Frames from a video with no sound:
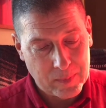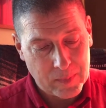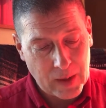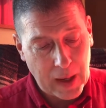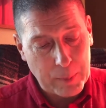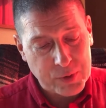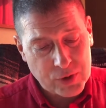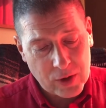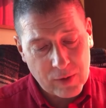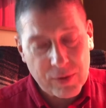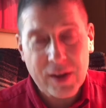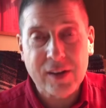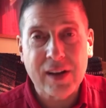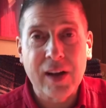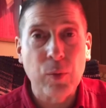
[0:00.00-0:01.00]
Observe
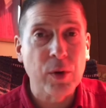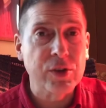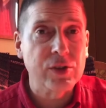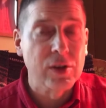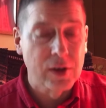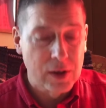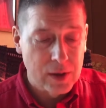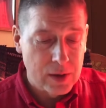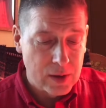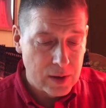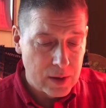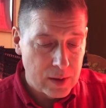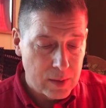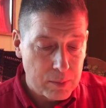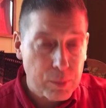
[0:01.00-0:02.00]
that it was
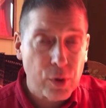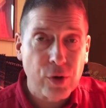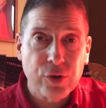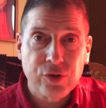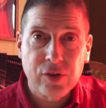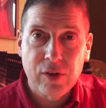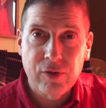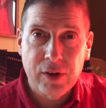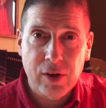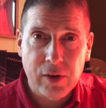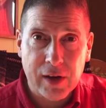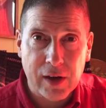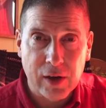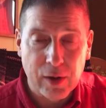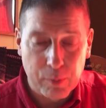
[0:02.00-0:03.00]

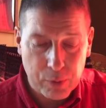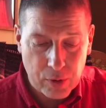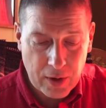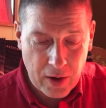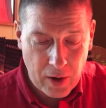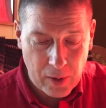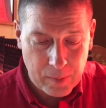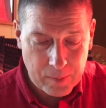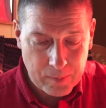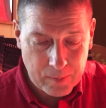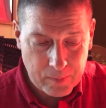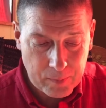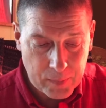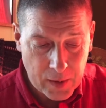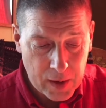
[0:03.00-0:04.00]
persevering prayer.
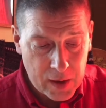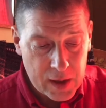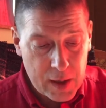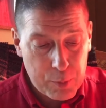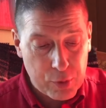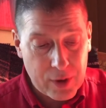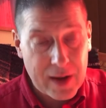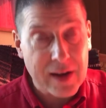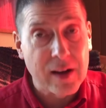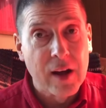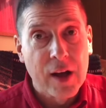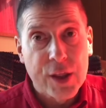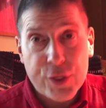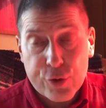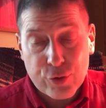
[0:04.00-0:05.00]
He prayed
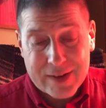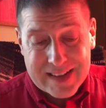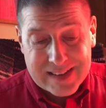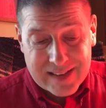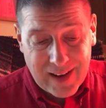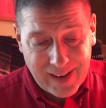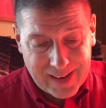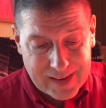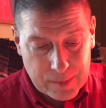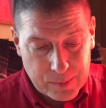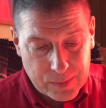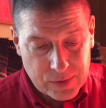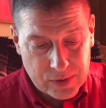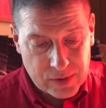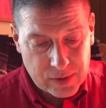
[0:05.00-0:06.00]
3
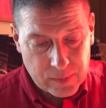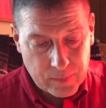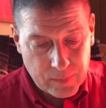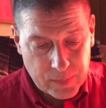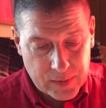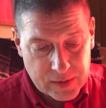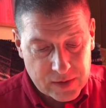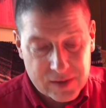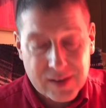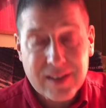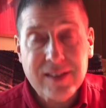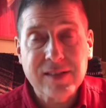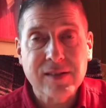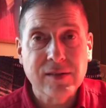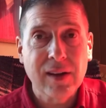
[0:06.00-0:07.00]
times.
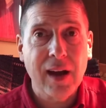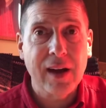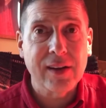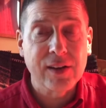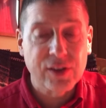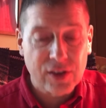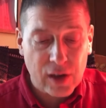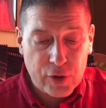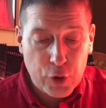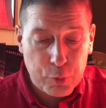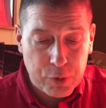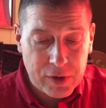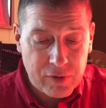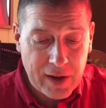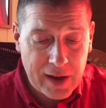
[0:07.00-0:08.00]
Cease not until you
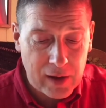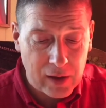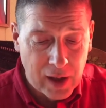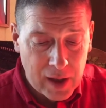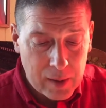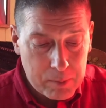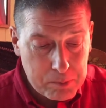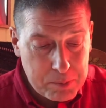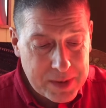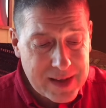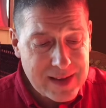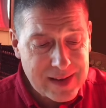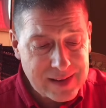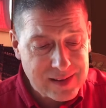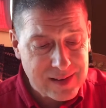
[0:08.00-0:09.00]
prevail.
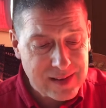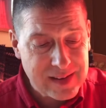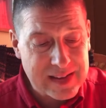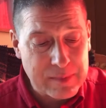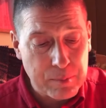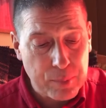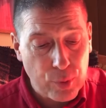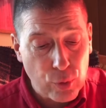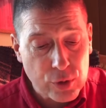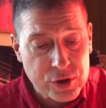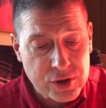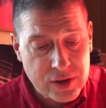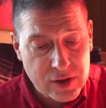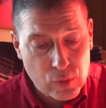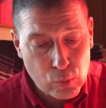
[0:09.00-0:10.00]
Be as the
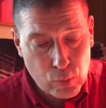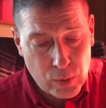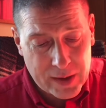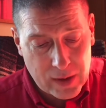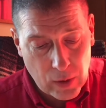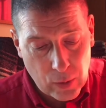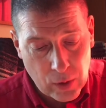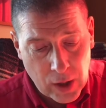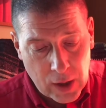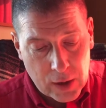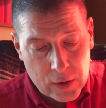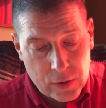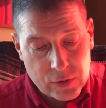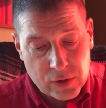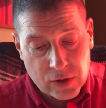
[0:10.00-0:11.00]
importunate widow
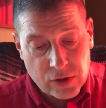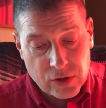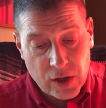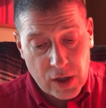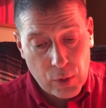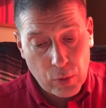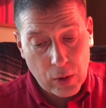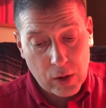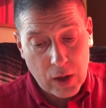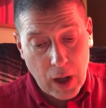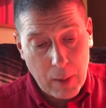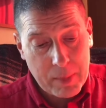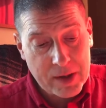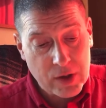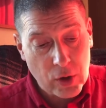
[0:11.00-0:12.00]
whose continual
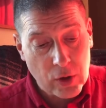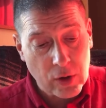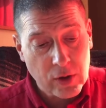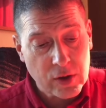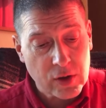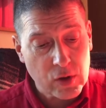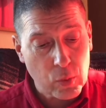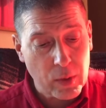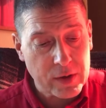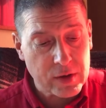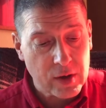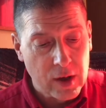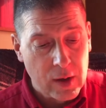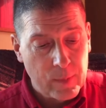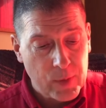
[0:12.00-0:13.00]
coming earned what
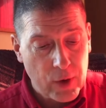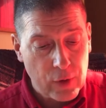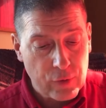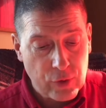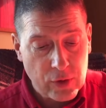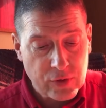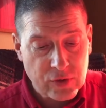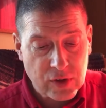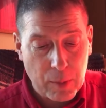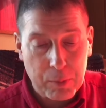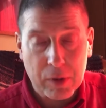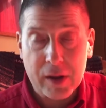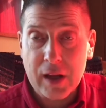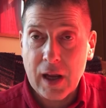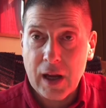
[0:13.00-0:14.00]
her first
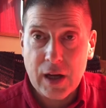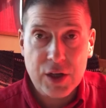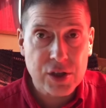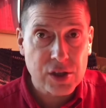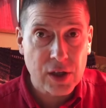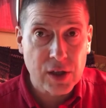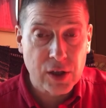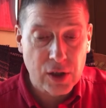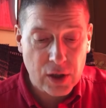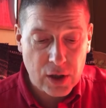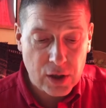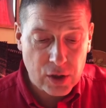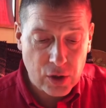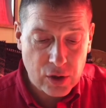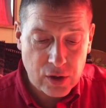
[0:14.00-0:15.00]
supplication
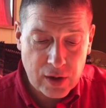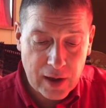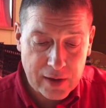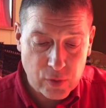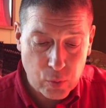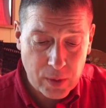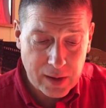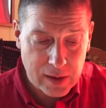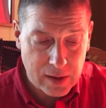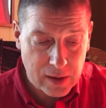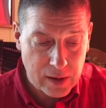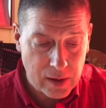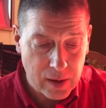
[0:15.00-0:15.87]
could not win.